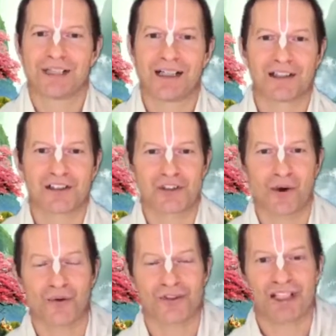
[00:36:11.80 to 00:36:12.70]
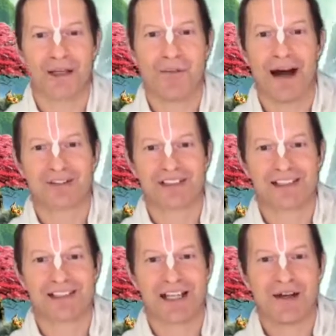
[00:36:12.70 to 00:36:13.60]
And the stones on the
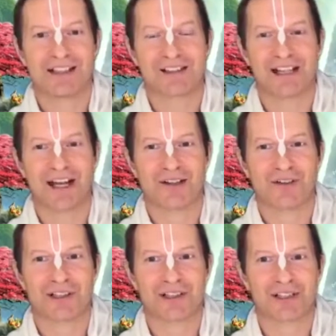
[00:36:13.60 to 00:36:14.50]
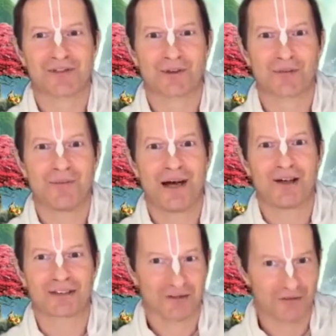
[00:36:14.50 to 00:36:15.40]
mountains, hearing the sound of Krishna's flute,
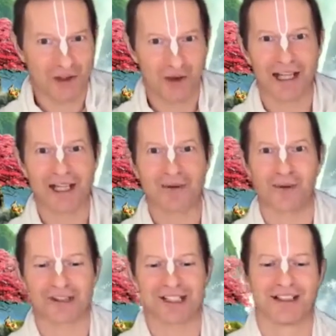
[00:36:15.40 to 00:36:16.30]
melt and flow like water.